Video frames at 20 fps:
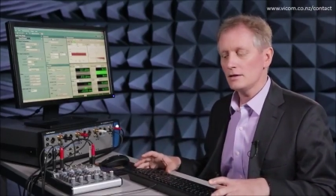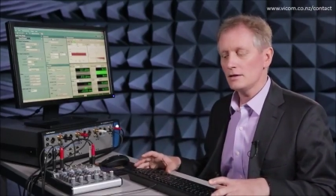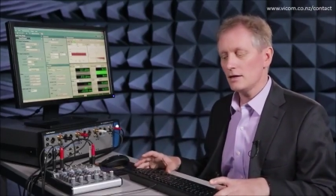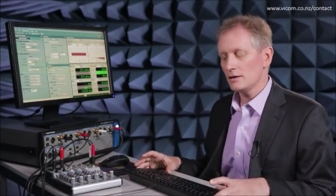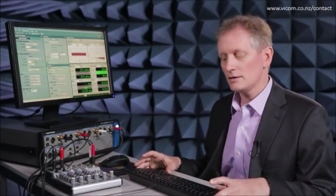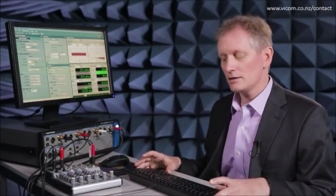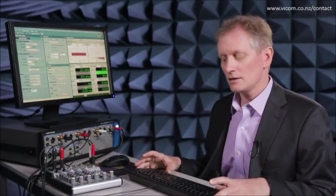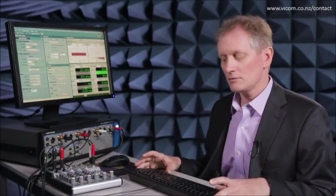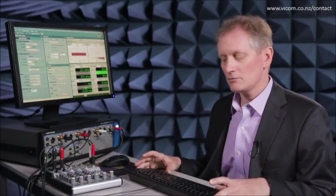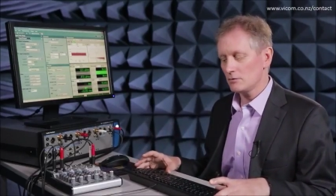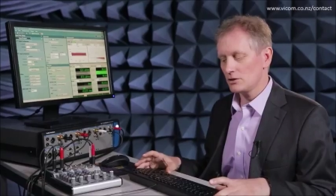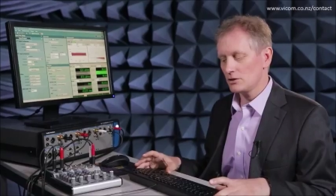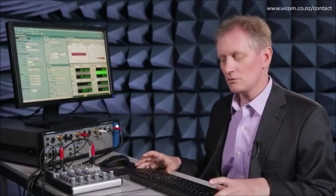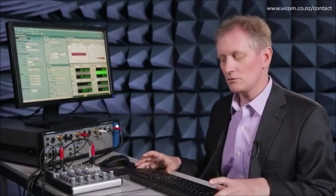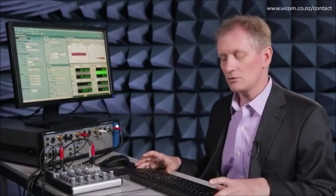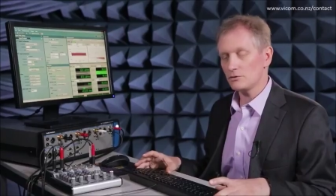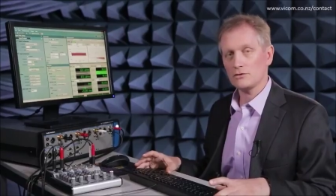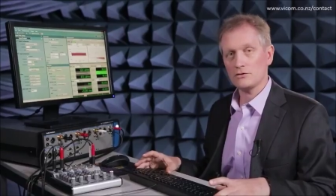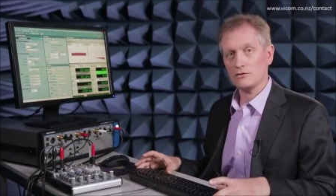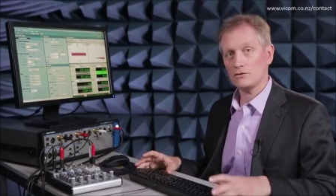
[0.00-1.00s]
and then when you
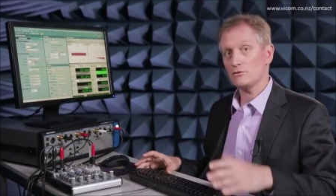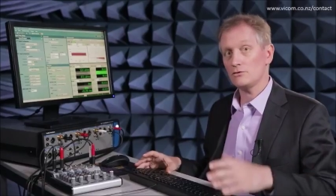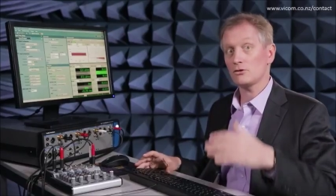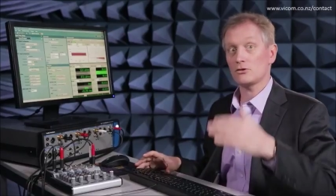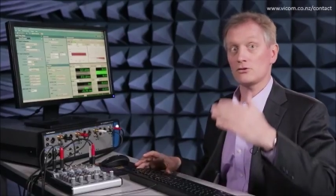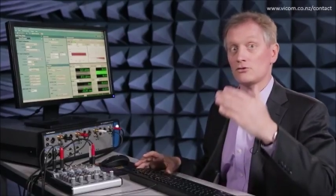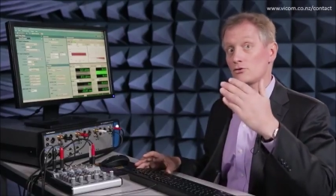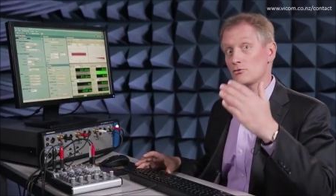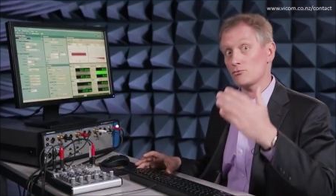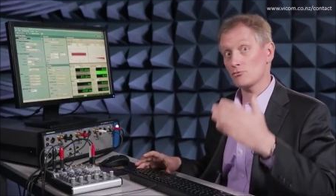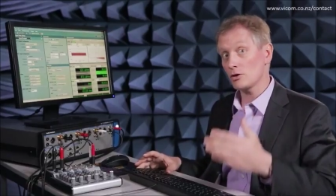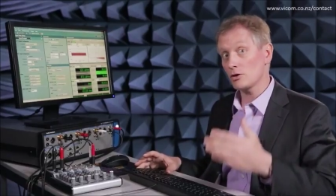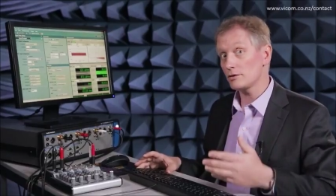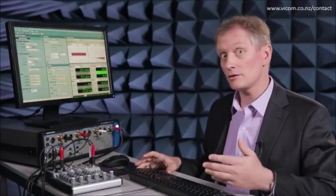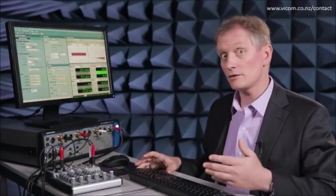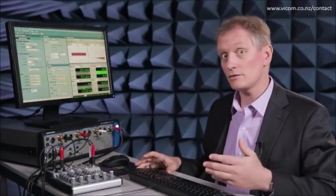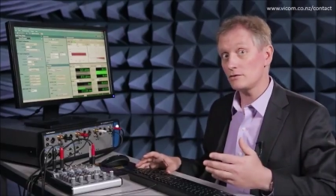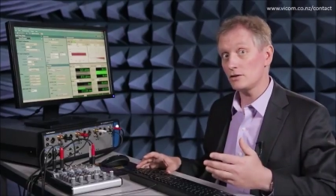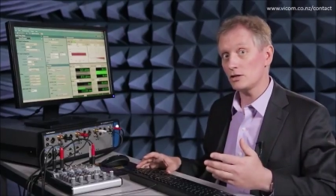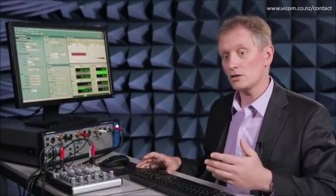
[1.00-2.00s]
wanted to, you could just run
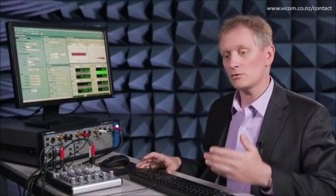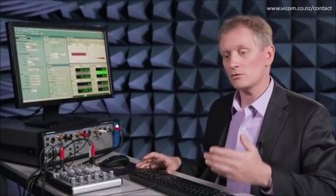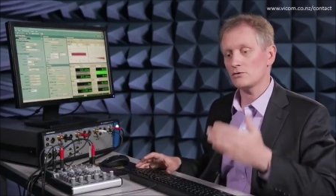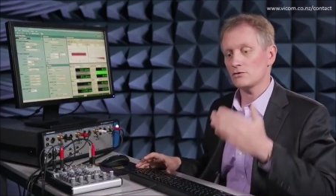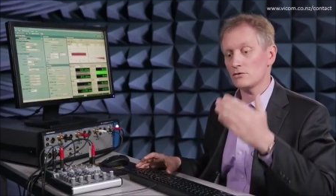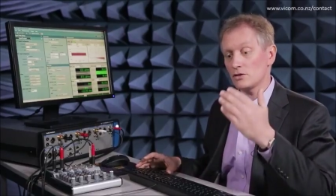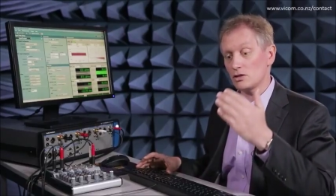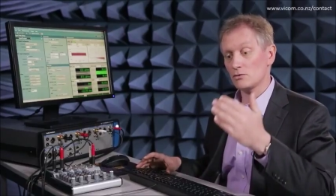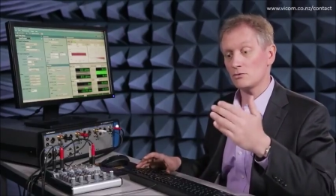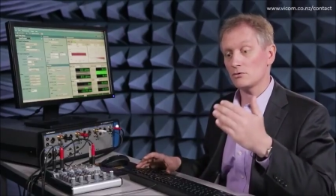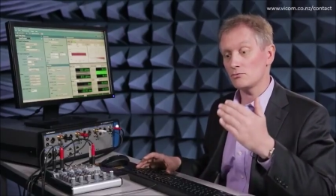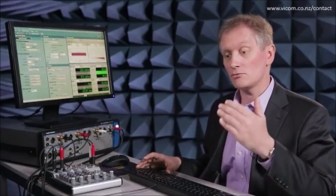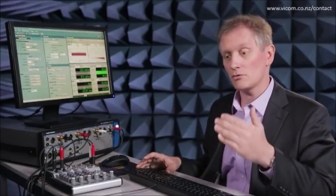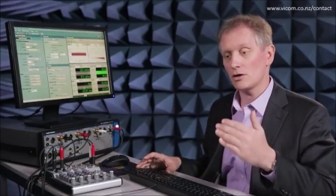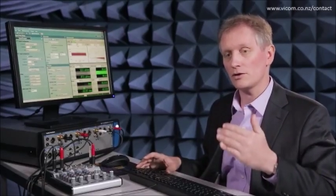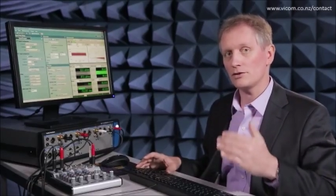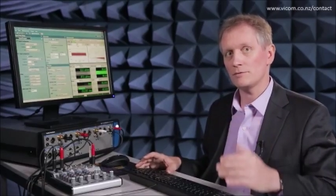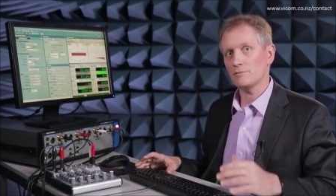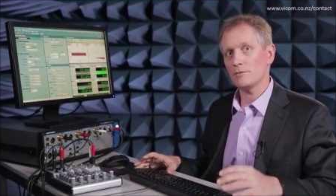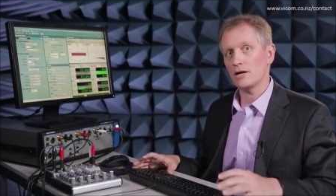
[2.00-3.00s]
the sequence and it would
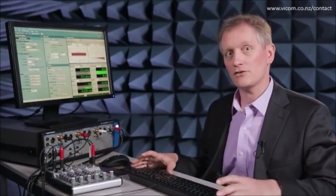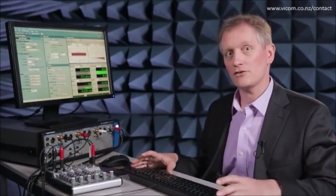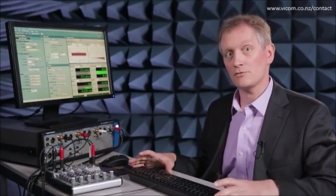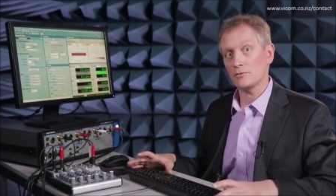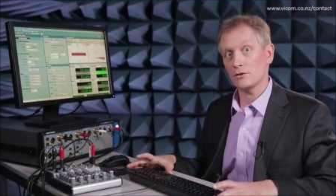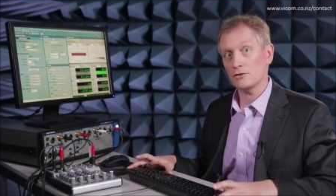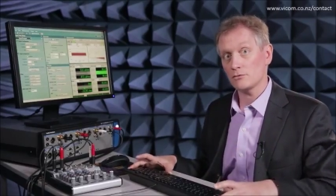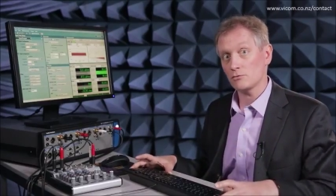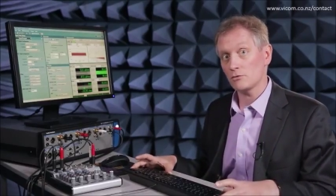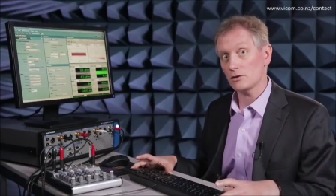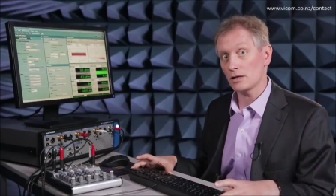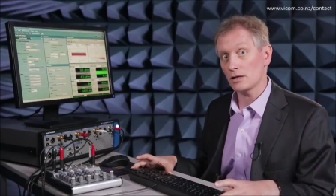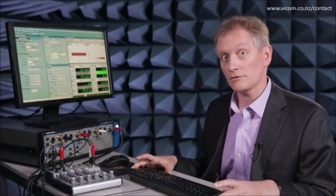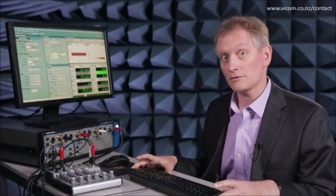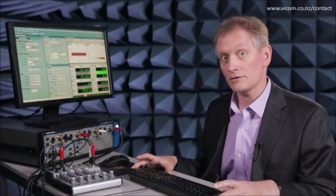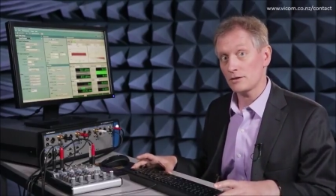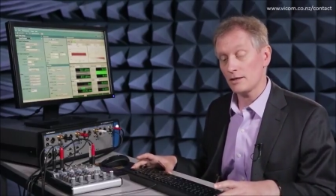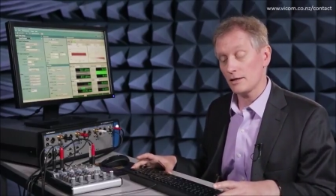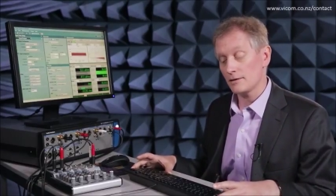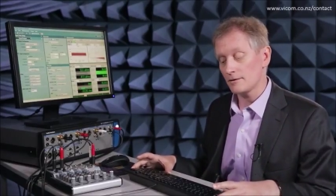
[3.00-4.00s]
run the measurements one
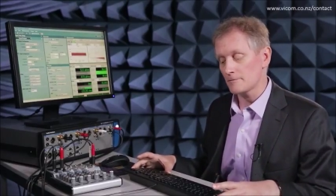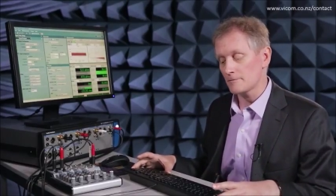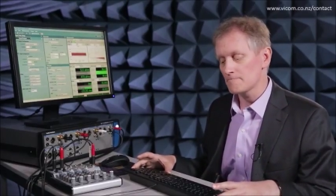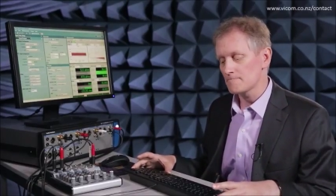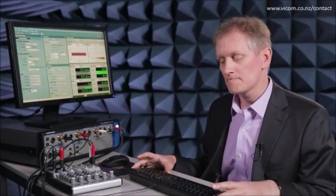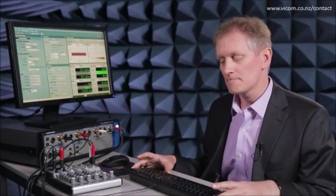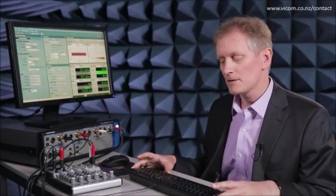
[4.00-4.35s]
after the other.